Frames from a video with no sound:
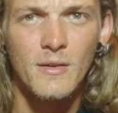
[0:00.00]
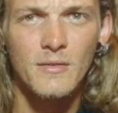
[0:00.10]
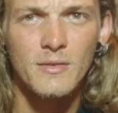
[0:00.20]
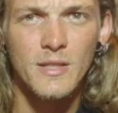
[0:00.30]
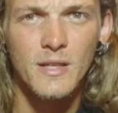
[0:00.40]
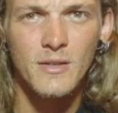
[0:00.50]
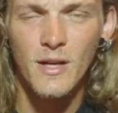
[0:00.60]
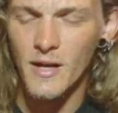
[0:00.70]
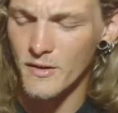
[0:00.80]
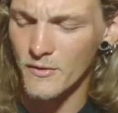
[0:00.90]
If it was a
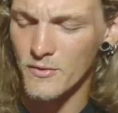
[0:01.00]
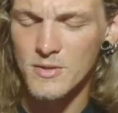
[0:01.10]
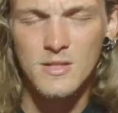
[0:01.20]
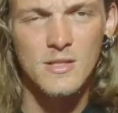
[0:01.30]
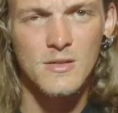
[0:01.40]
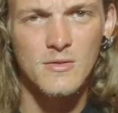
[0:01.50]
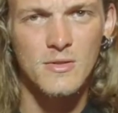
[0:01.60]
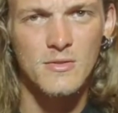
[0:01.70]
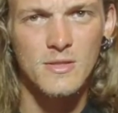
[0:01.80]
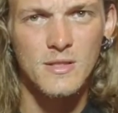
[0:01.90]
care guide, or if it was just
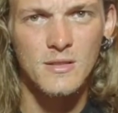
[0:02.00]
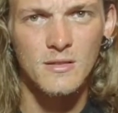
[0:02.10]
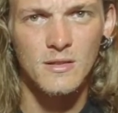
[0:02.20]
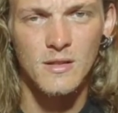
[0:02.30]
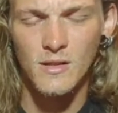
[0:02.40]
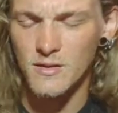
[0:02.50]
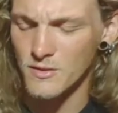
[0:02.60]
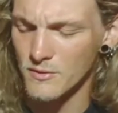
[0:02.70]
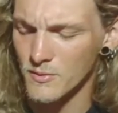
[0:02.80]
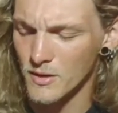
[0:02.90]
introducing
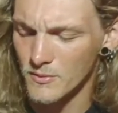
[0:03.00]
Lilith, or